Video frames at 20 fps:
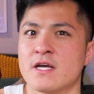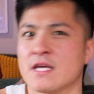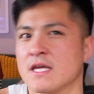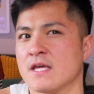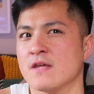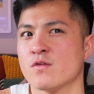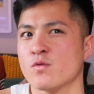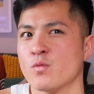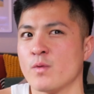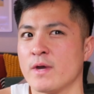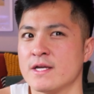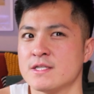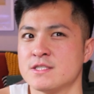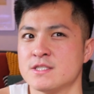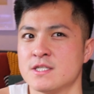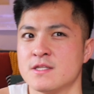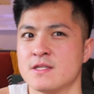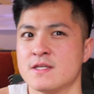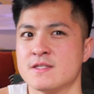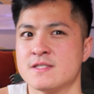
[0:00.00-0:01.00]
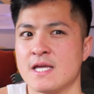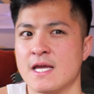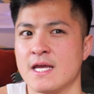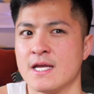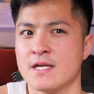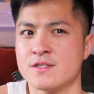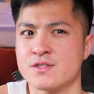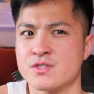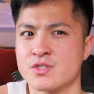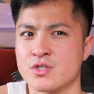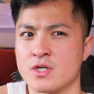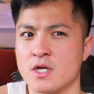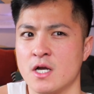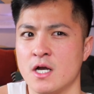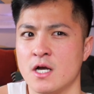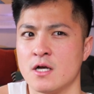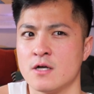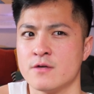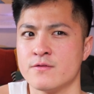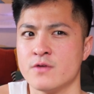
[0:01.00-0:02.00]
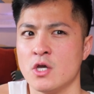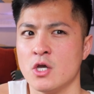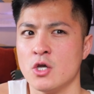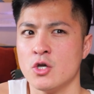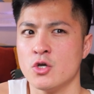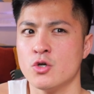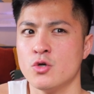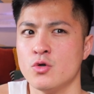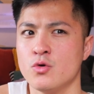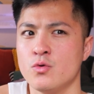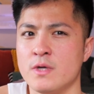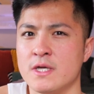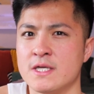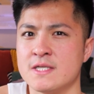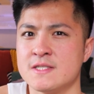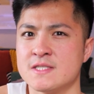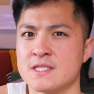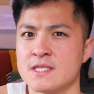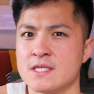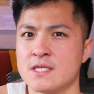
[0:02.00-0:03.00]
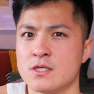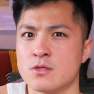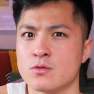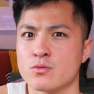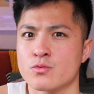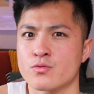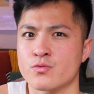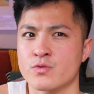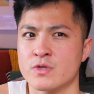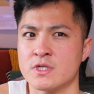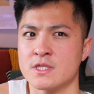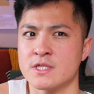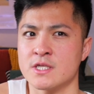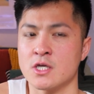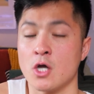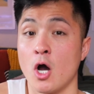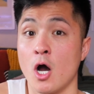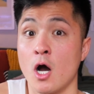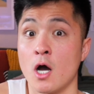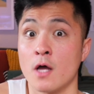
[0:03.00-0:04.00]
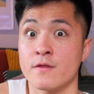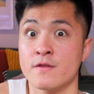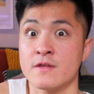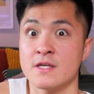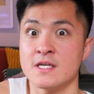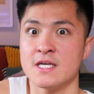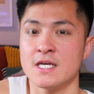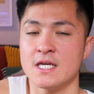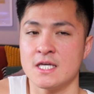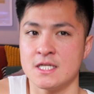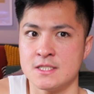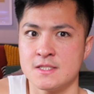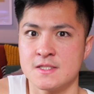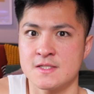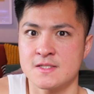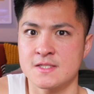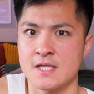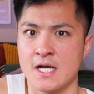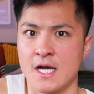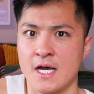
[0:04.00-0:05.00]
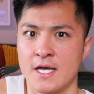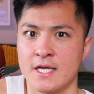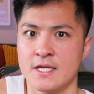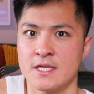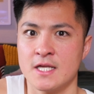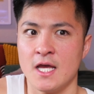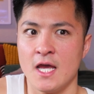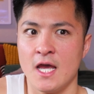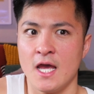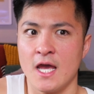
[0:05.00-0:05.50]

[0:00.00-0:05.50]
his way to this answer of who is he really on the inside,